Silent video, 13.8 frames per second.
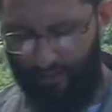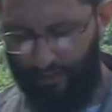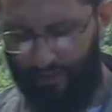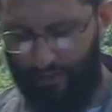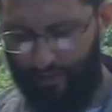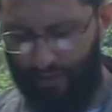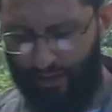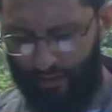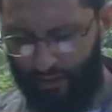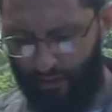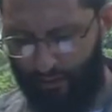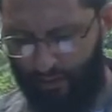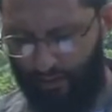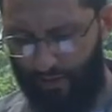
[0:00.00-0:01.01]
You say, well, that's
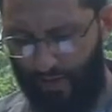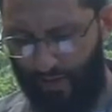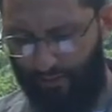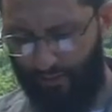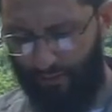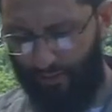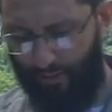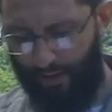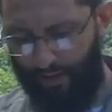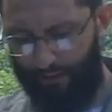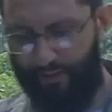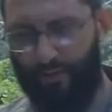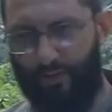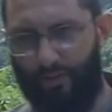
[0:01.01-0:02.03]
in the book of James. What
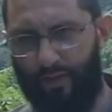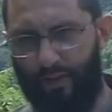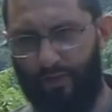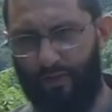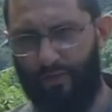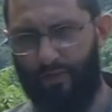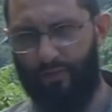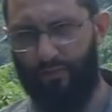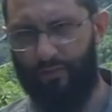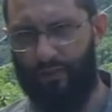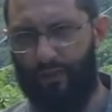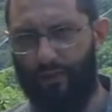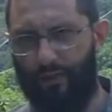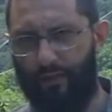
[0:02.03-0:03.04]
about for a Christian
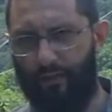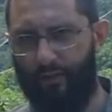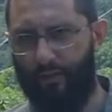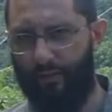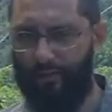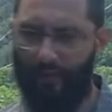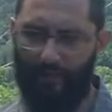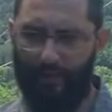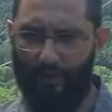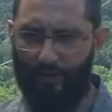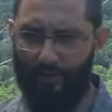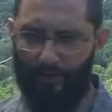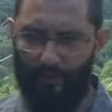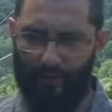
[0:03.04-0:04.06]
here? You know, because I
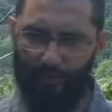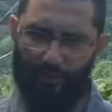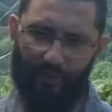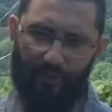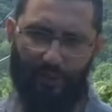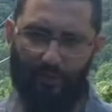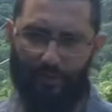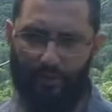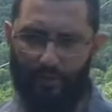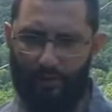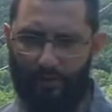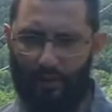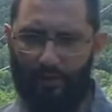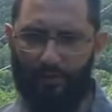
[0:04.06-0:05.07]
teach dispensationally
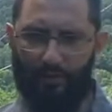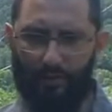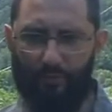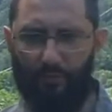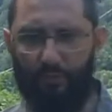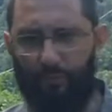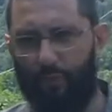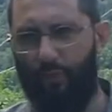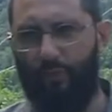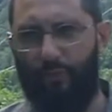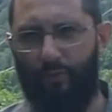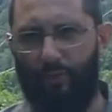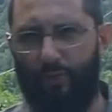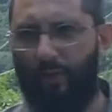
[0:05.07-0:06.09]
that James is more
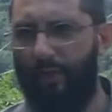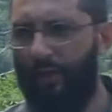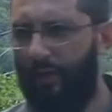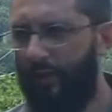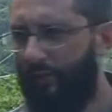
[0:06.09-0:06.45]
for a